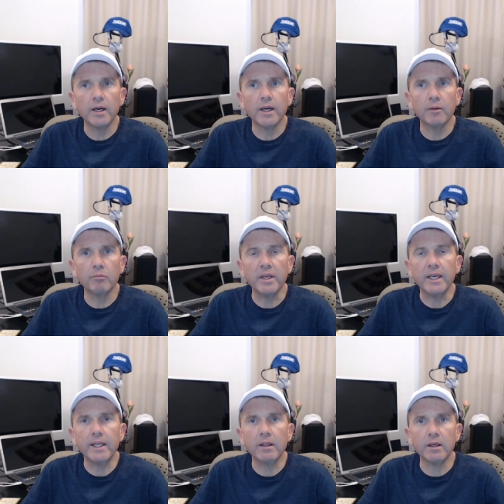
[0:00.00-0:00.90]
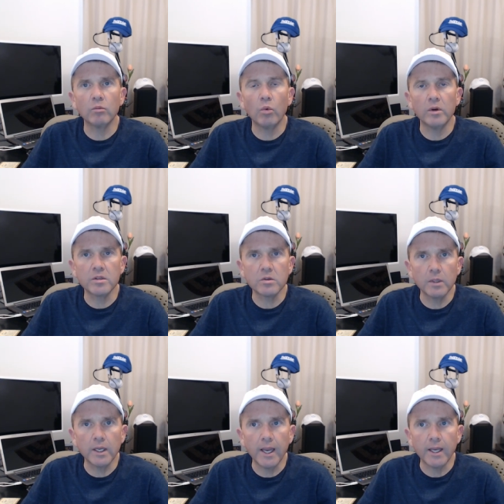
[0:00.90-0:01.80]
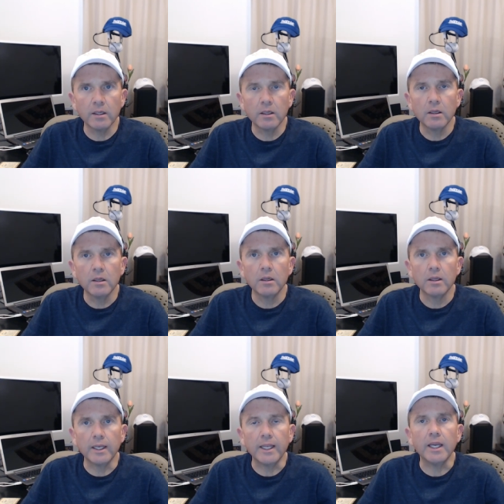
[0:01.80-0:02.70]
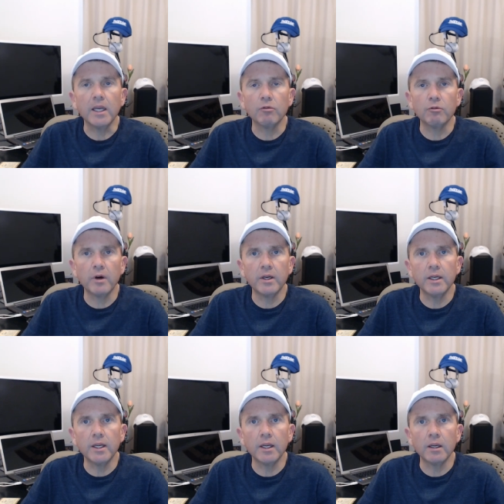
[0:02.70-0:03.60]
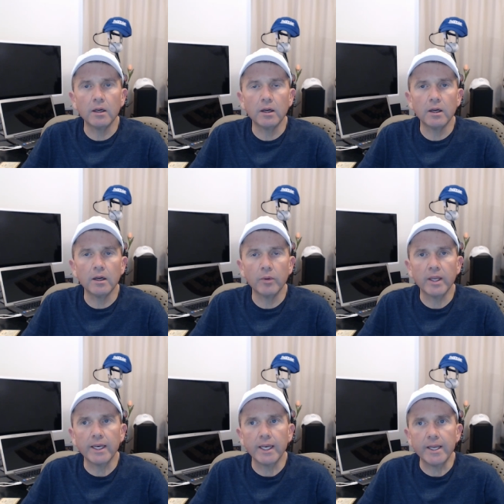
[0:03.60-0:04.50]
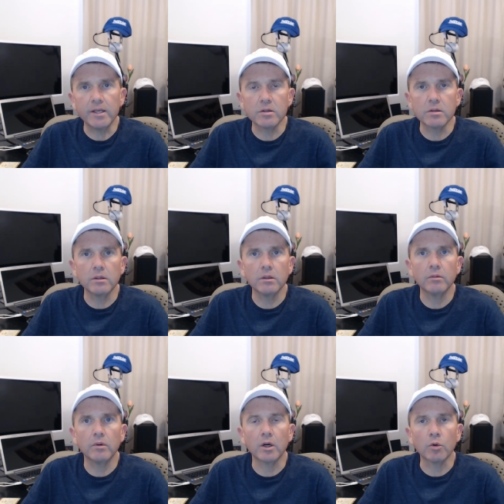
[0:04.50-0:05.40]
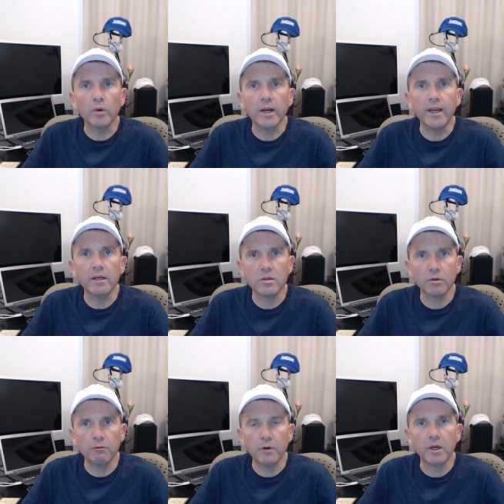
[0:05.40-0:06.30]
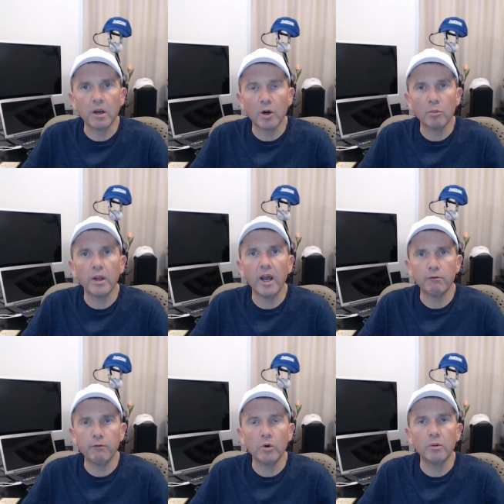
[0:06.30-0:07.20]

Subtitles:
meaning that once we get league funding, we get leagues agreeing to fund on our platform,